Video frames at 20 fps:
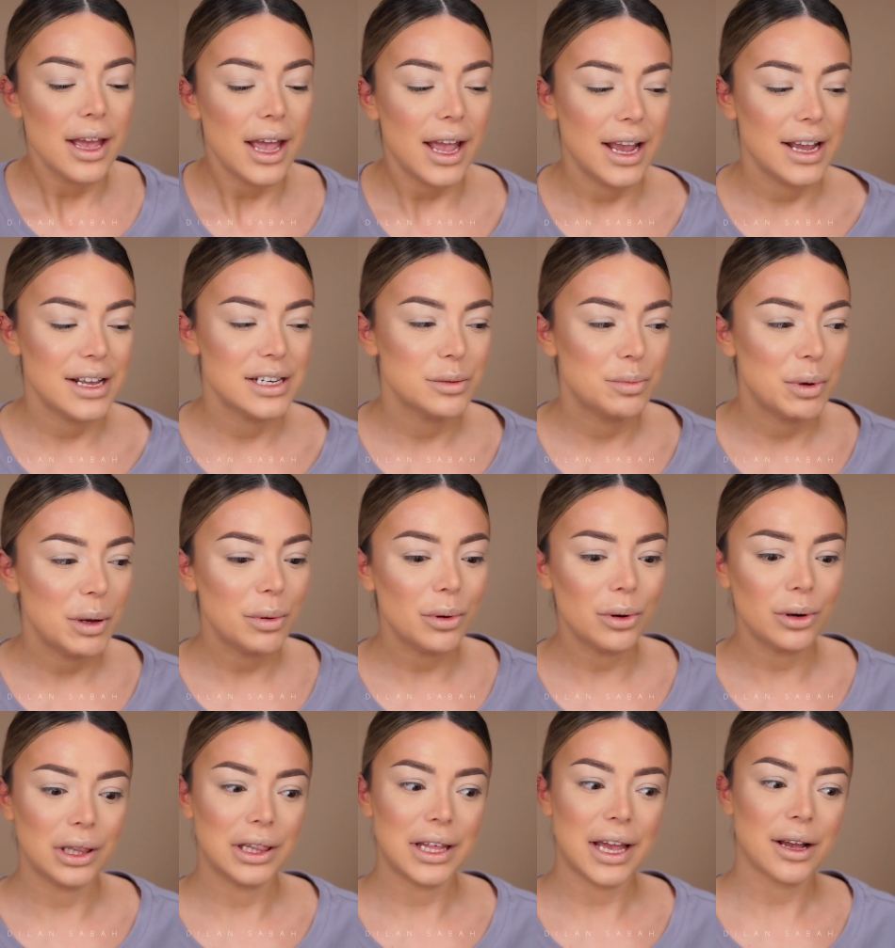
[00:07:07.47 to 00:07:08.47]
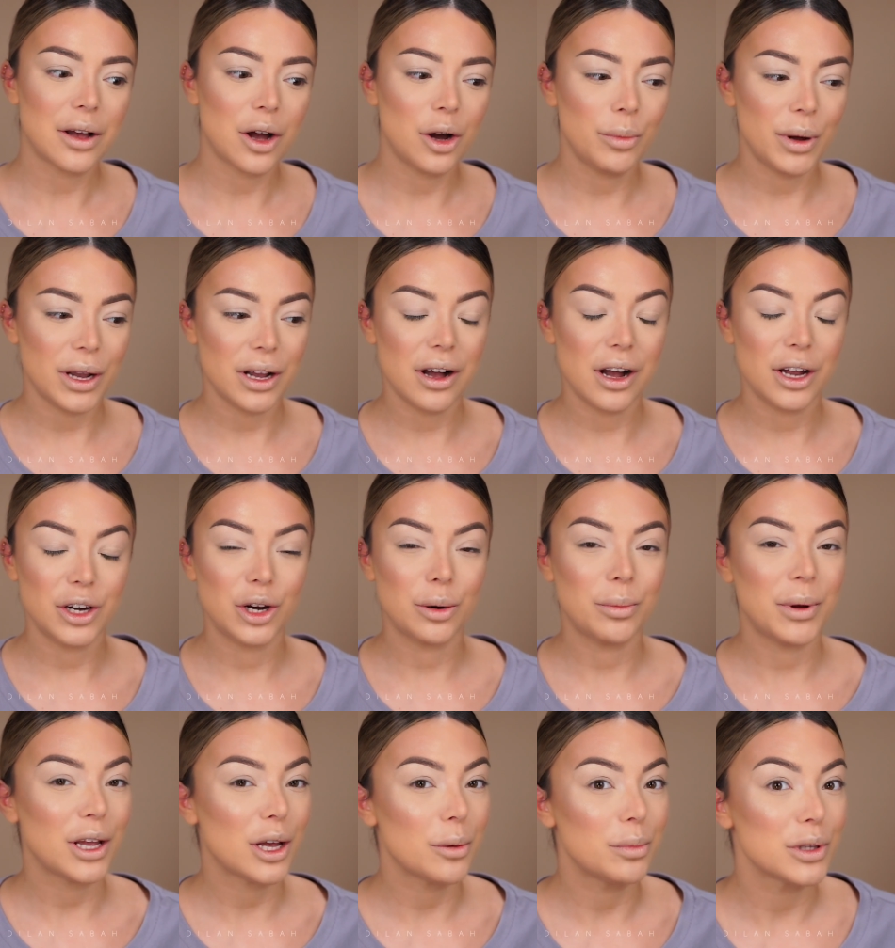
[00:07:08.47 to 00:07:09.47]
And people were like, oh my God, your
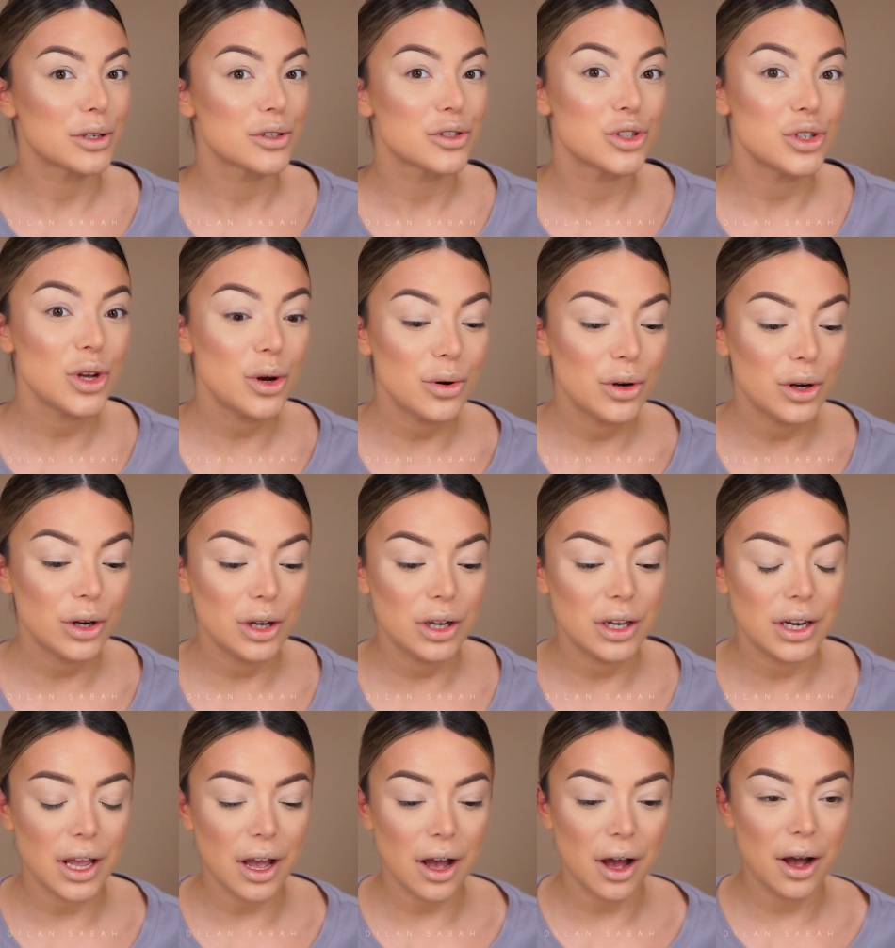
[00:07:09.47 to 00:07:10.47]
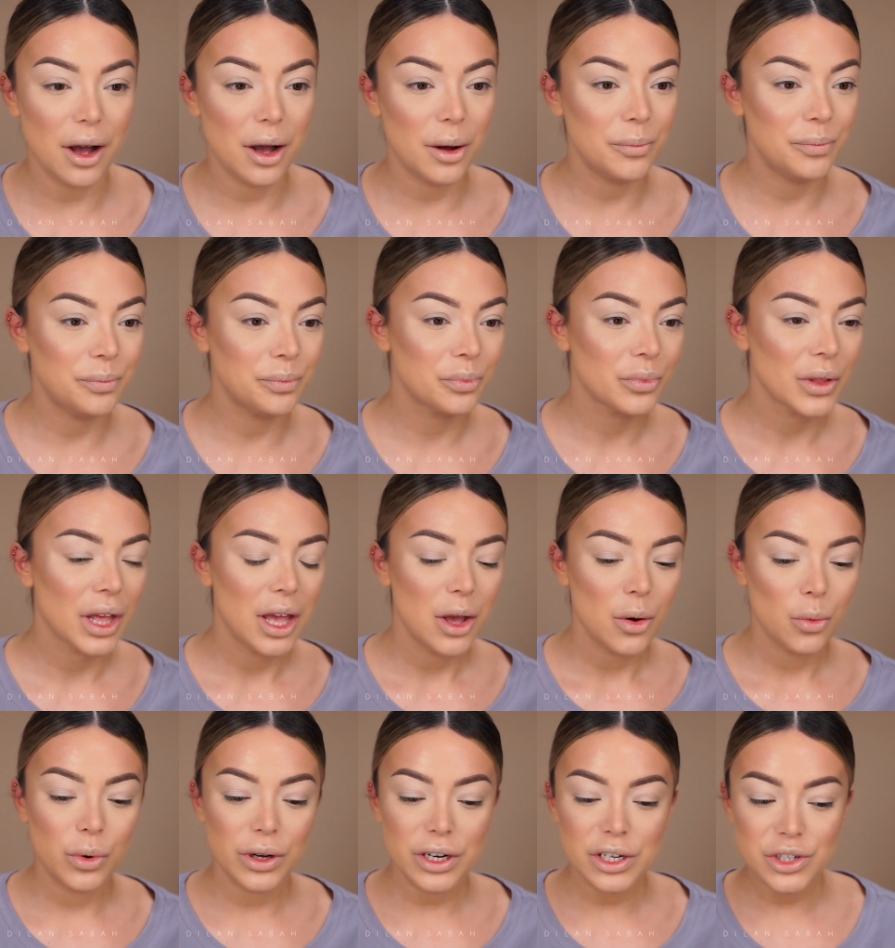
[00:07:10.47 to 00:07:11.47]
makeup looks so good.
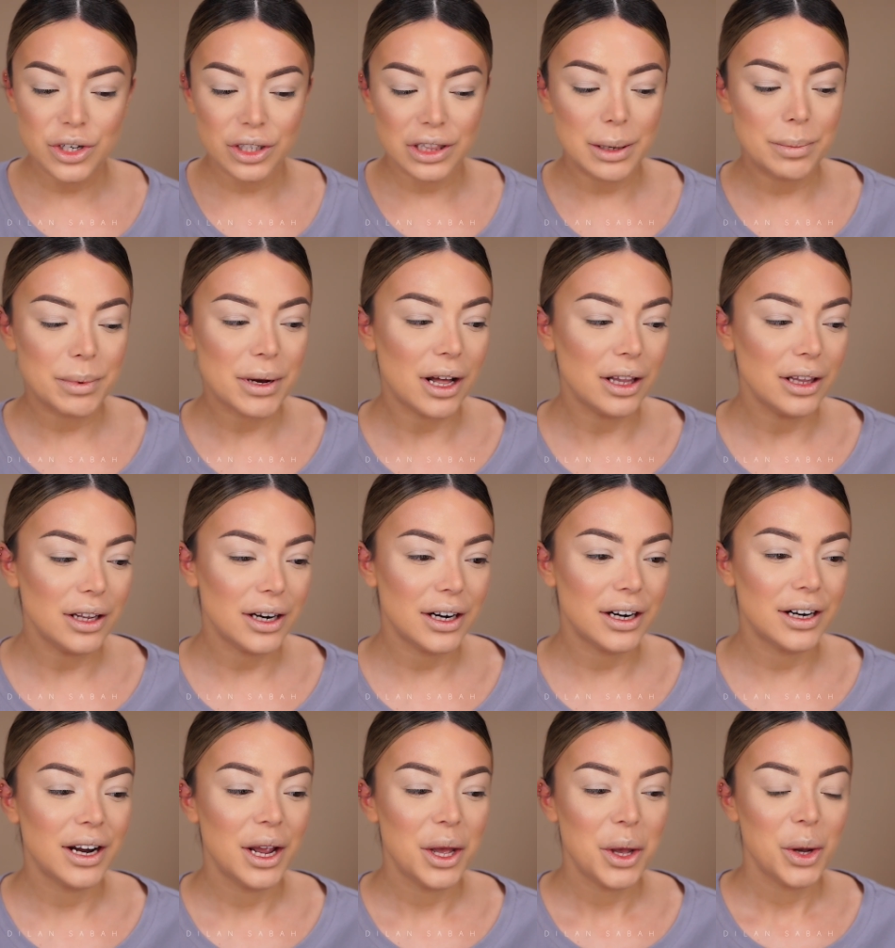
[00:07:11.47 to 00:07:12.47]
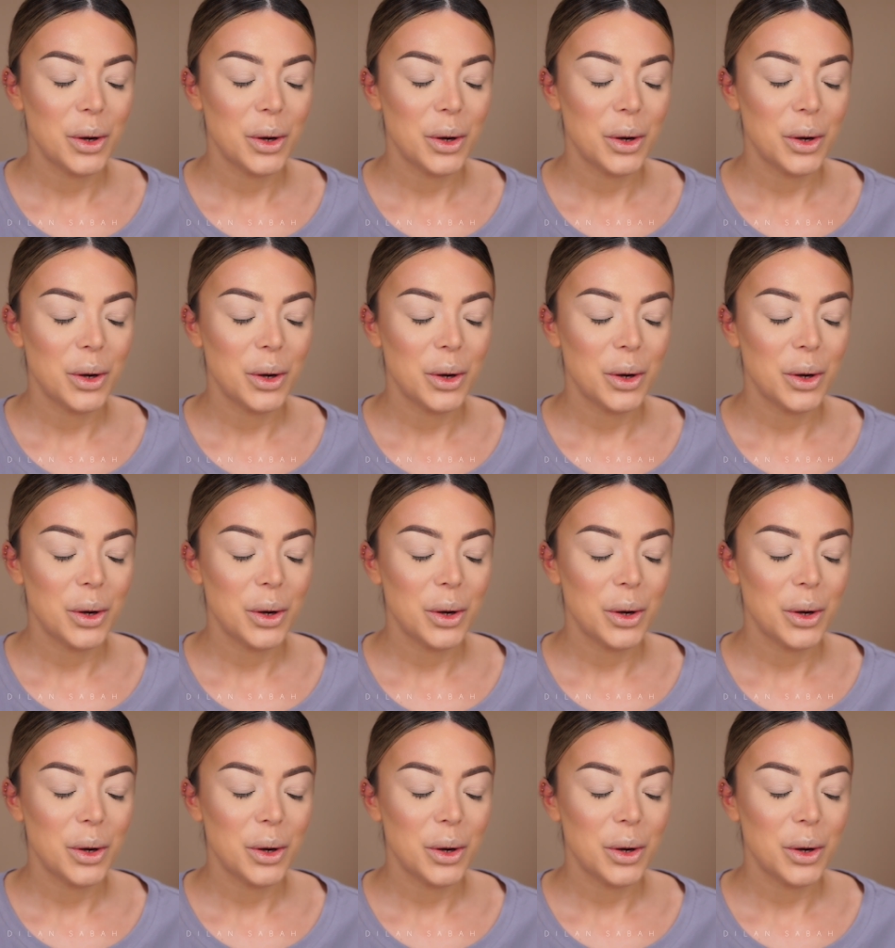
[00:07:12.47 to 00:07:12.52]
What is your lip color?